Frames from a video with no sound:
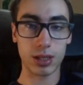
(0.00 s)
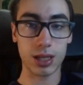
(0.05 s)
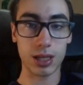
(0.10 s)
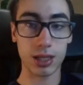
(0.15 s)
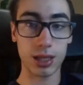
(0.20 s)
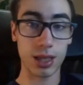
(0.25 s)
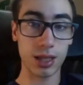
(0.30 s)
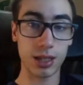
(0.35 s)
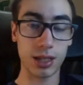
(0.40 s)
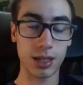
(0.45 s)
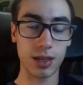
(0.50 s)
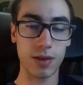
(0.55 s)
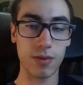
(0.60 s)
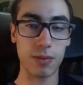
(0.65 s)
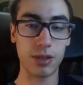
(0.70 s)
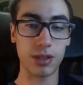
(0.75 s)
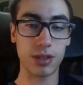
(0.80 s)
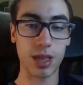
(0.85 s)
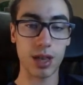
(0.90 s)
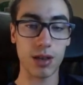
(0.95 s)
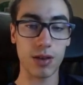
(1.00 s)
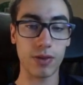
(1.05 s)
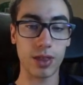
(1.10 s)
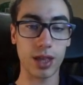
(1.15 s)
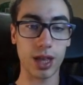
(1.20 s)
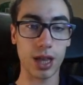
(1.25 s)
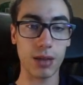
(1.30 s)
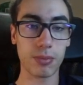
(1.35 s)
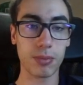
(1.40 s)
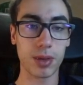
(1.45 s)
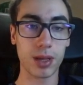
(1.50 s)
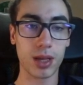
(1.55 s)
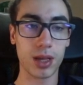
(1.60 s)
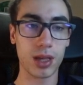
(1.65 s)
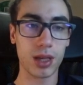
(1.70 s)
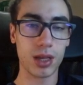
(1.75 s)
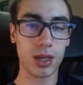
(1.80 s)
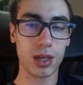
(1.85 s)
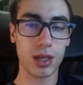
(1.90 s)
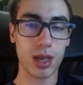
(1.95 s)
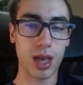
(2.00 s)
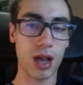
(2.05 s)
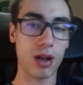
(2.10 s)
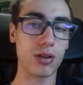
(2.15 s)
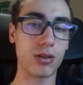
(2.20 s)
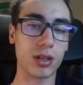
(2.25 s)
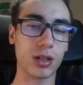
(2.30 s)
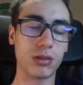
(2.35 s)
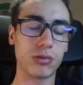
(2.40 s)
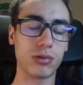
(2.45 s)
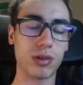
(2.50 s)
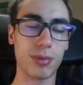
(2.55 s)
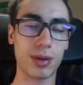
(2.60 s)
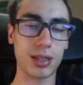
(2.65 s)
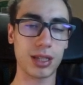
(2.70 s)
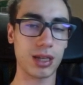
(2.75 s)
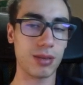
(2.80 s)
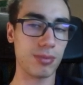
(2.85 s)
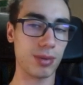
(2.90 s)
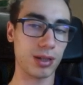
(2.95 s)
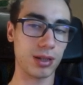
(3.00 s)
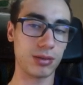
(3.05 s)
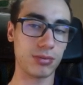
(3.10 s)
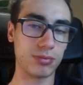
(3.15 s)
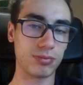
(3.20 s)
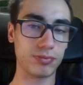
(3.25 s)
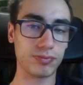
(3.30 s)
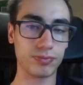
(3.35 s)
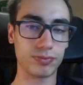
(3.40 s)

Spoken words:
the decisive mistake of the game, according to the machine, but